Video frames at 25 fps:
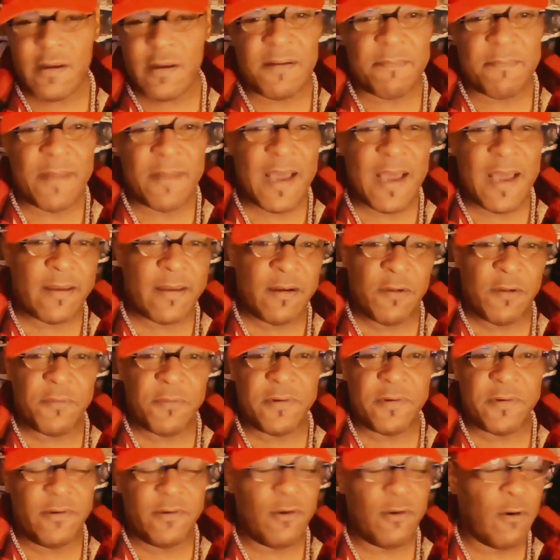and I'm knocking on
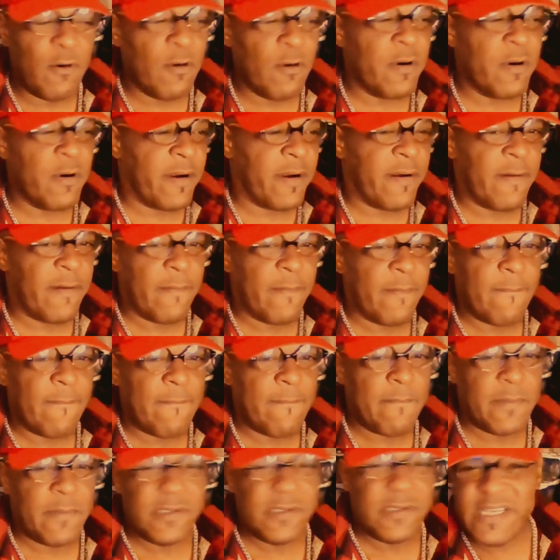the door.
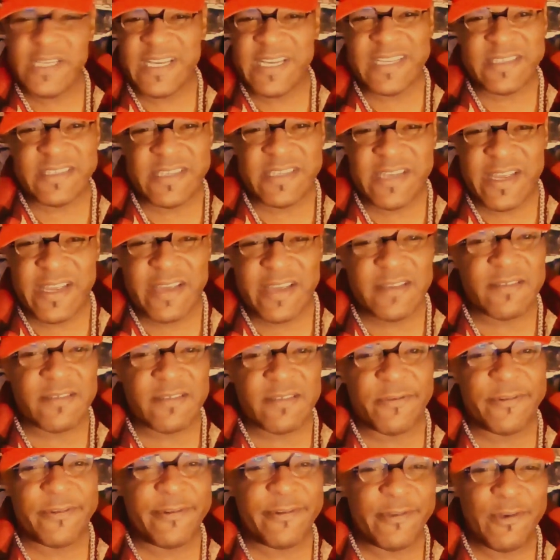She doesn't answer
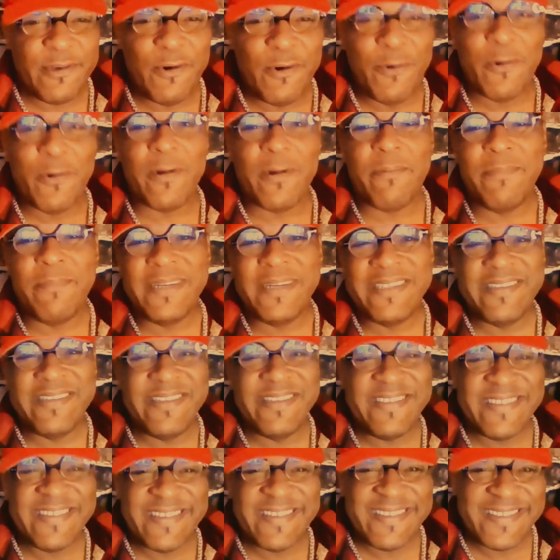the door, but
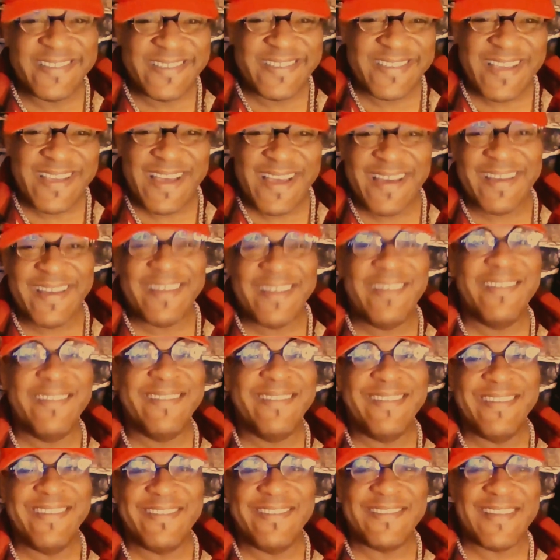she's inside.
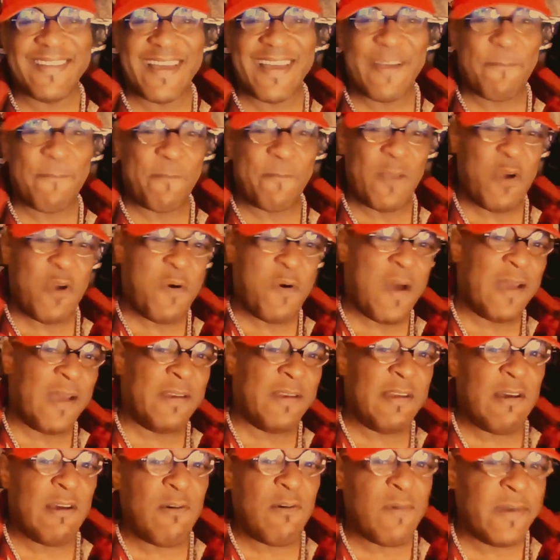She was like, "Oh, I
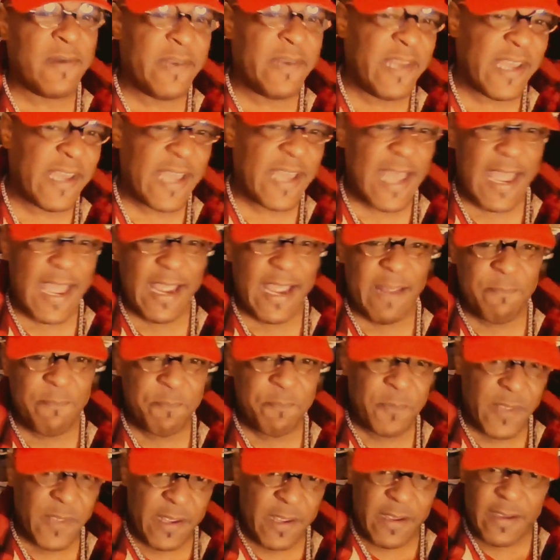know a nigga ain't
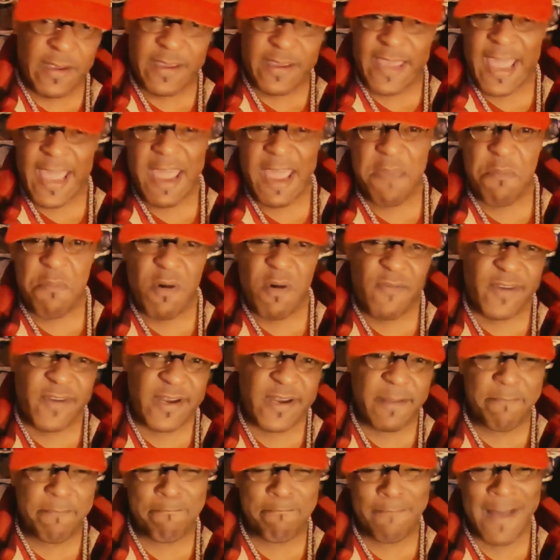came over
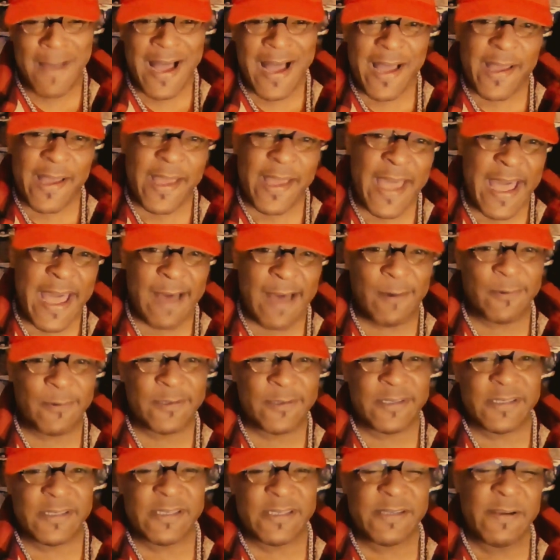to my
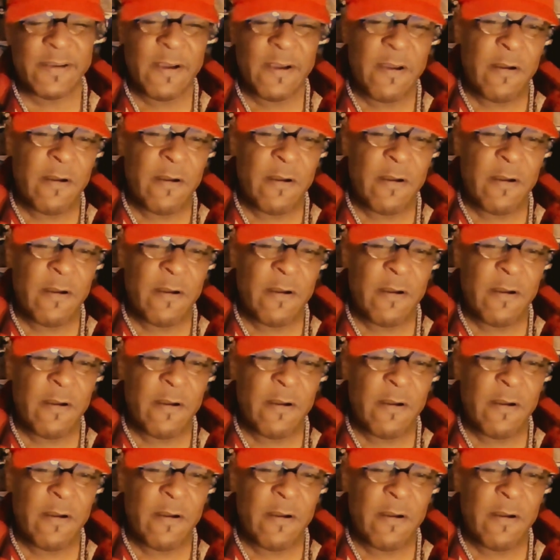house